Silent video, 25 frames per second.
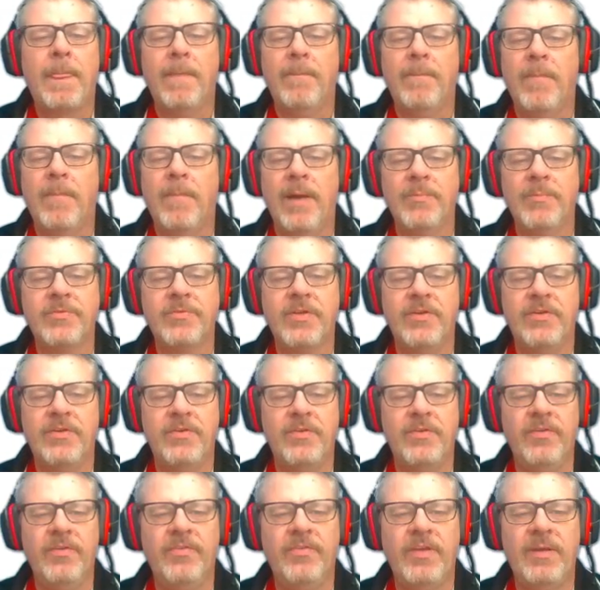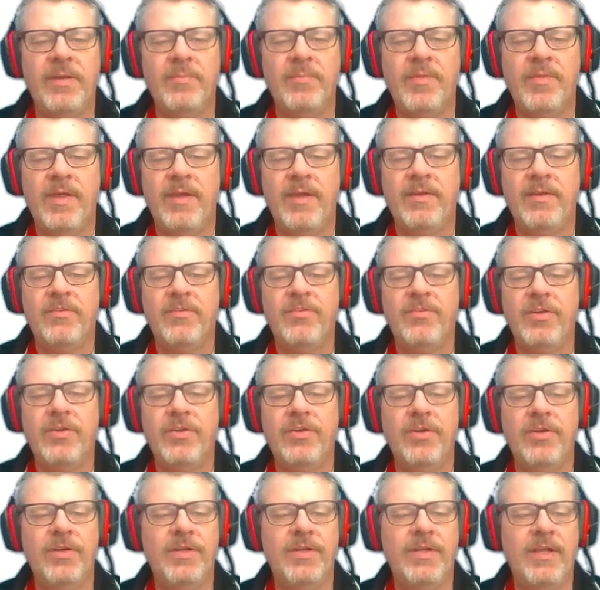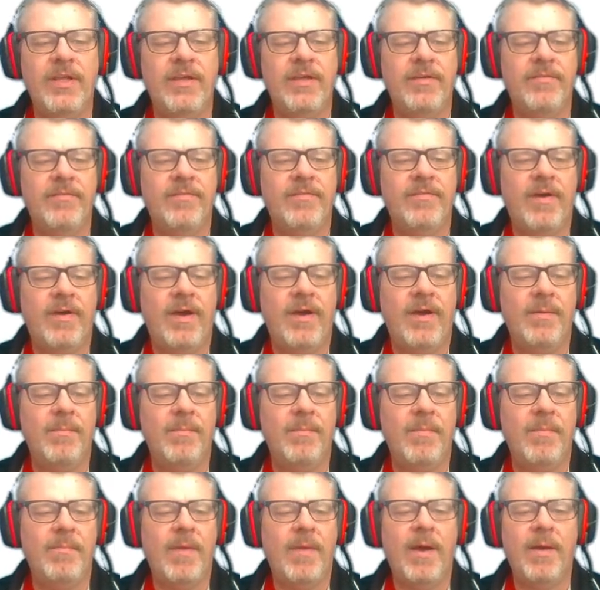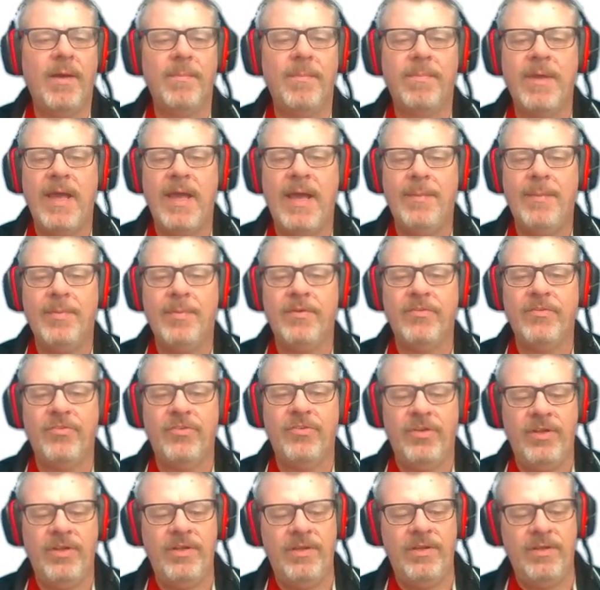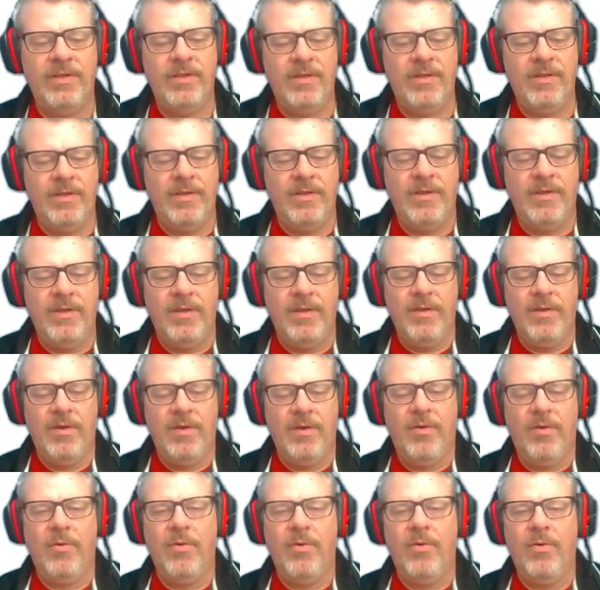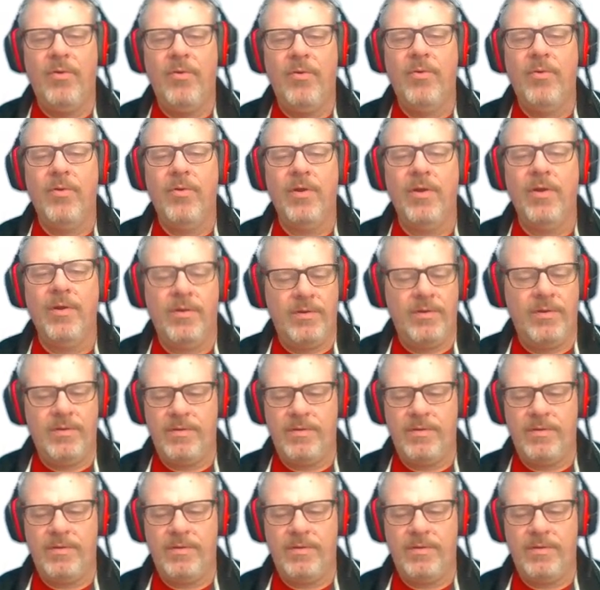Mom's going to do the same thing. She could give a capital G, or